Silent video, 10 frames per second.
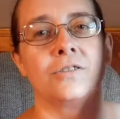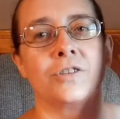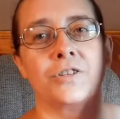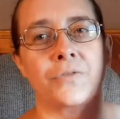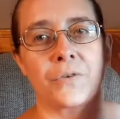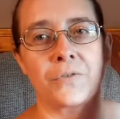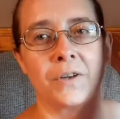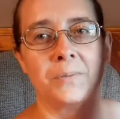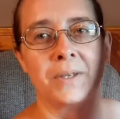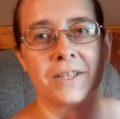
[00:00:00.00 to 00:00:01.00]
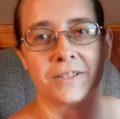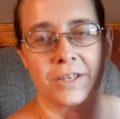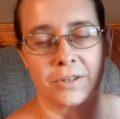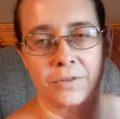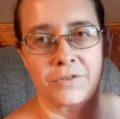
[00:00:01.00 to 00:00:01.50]
just for fun
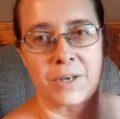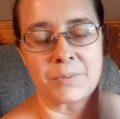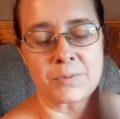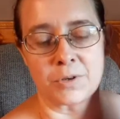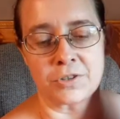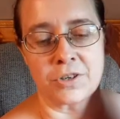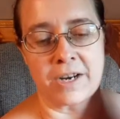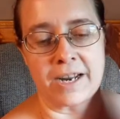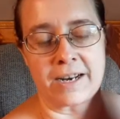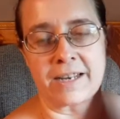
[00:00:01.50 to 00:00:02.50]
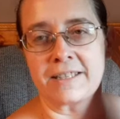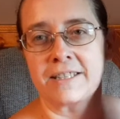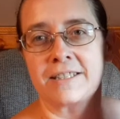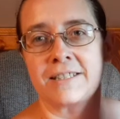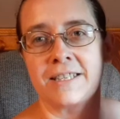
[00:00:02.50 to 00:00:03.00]
because I love James Marster and I
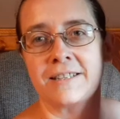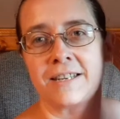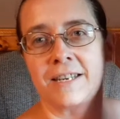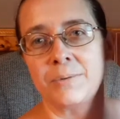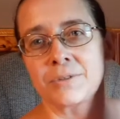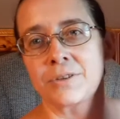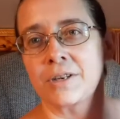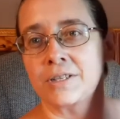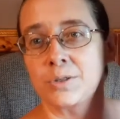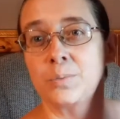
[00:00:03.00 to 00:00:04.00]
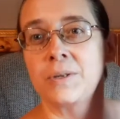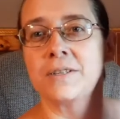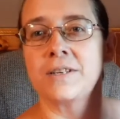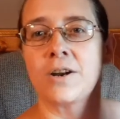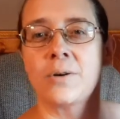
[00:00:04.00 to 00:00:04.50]
did see that he was going to still
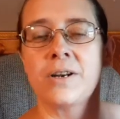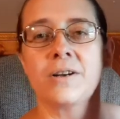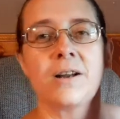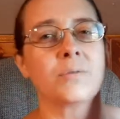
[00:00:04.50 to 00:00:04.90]
be the narrator.